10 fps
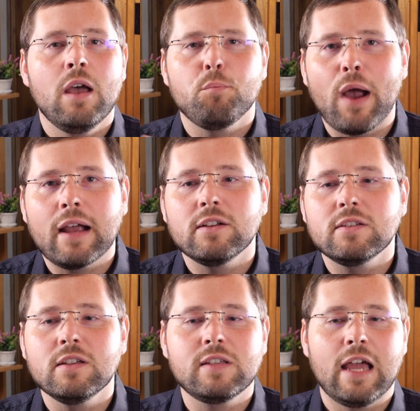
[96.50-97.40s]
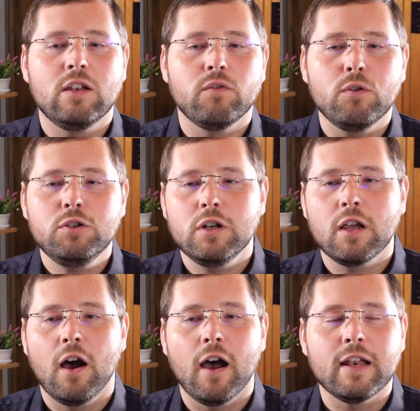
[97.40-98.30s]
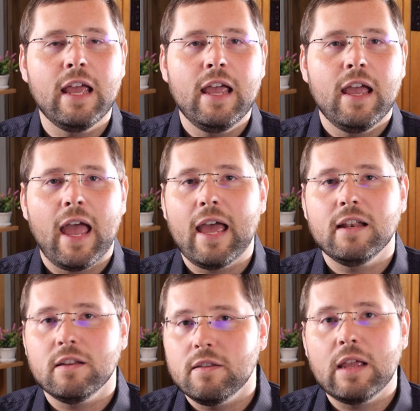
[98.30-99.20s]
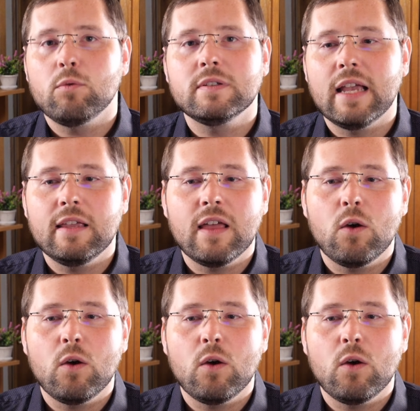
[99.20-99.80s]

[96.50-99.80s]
practices, and devotion to God, and they will say that